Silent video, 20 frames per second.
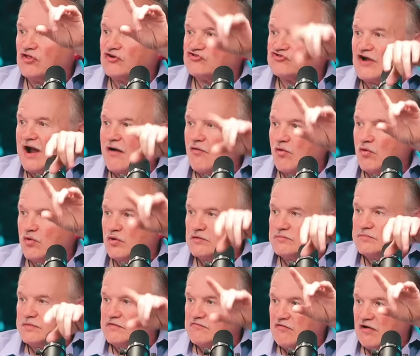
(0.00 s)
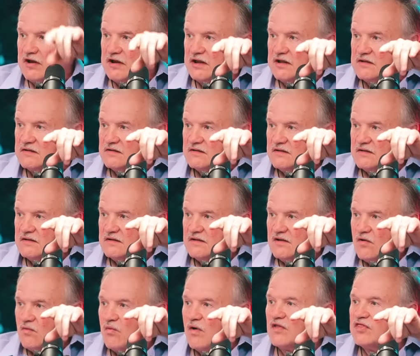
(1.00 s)
and the shower would be running.
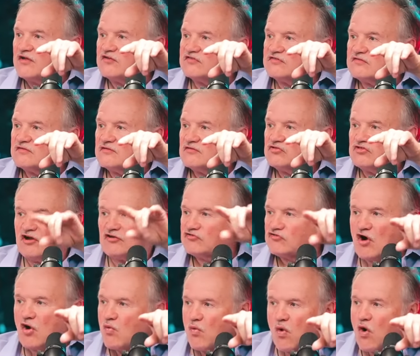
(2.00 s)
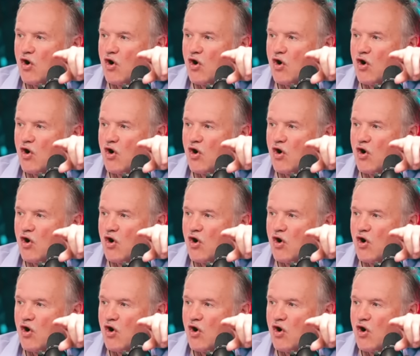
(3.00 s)
Oh, gosh. Well, there's no